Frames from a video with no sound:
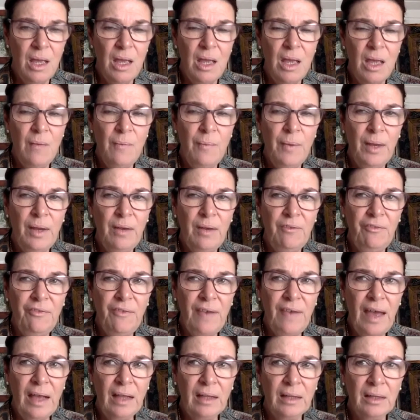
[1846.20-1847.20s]
But in
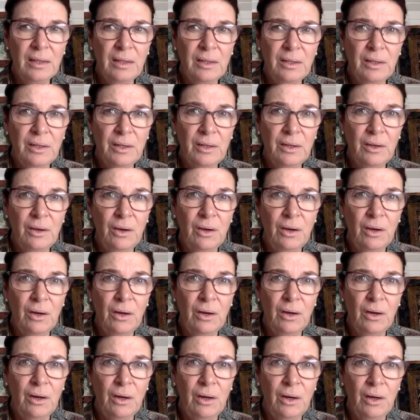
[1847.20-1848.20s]
fact, there
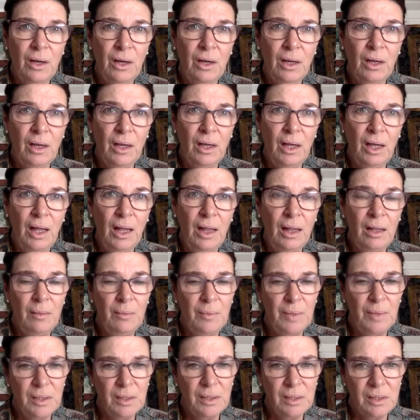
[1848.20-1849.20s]
are
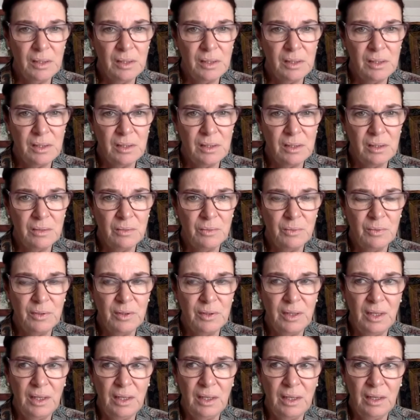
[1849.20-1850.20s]
elements
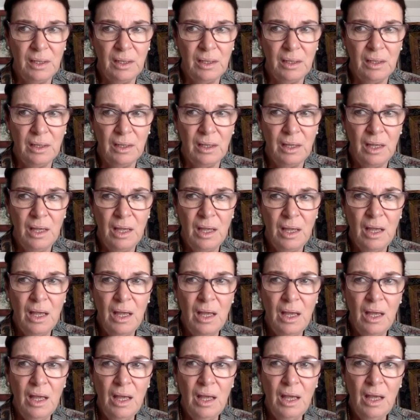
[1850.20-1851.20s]
within
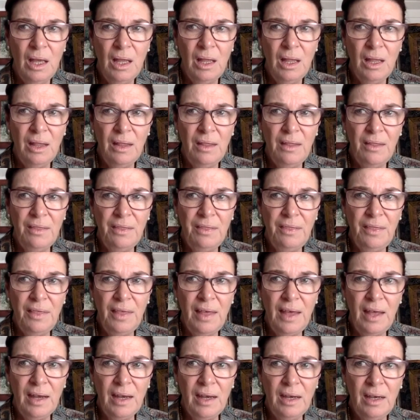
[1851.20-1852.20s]

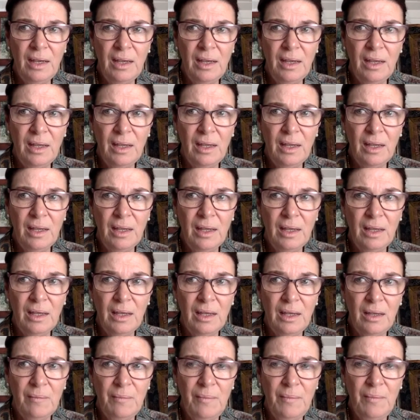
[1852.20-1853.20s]
that
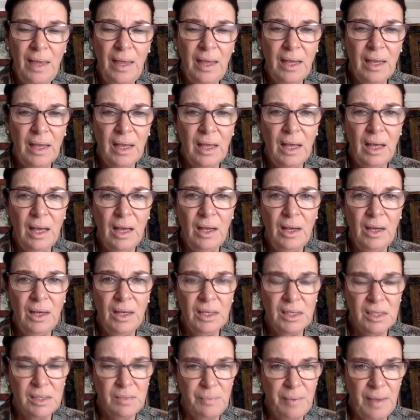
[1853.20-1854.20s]
make
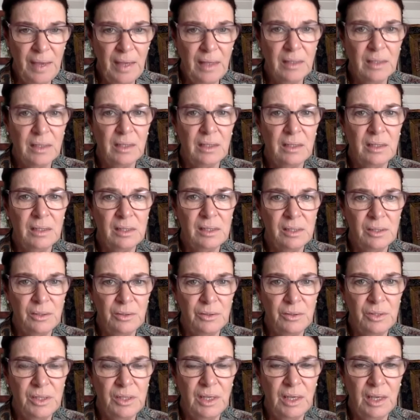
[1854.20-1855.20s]
unexpected
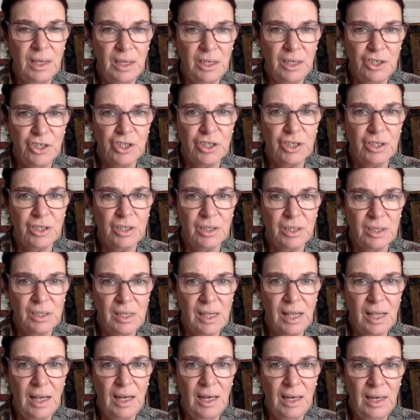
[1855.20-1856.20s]
associations
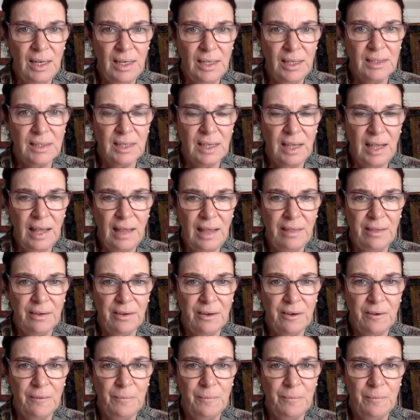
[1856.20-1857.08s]
and link together.